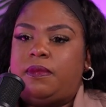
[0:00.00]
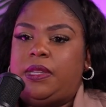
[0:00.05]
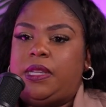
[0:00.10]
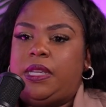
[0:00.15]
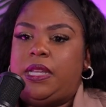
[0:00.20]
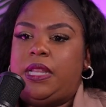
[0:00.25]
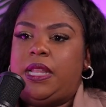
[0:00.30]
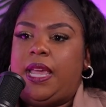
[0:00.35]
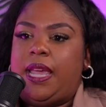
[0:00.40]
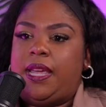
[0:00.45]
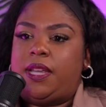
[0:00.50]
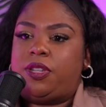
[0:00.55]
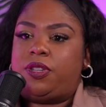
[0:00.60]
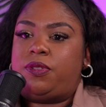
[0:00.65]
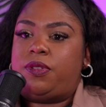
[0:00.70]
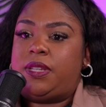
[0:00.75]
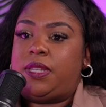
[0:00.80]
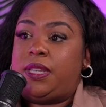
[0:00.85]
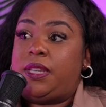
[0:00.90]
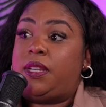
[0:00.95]
And the
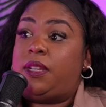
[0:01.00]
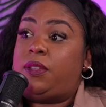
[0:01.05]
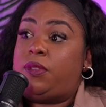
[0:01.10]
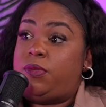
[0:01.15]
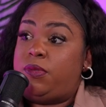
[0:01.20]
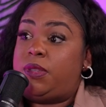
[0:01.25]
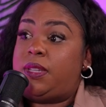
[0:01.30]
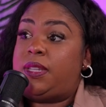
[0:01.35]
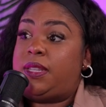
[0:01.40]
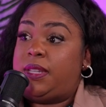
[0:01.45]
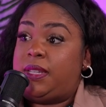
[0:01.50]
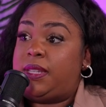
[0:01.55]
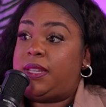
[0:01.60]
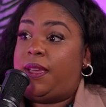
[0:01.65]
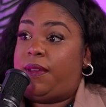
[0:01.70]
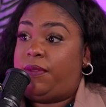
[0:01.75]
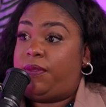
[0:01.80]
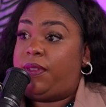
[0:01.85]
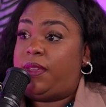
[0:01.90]
answer is it loses its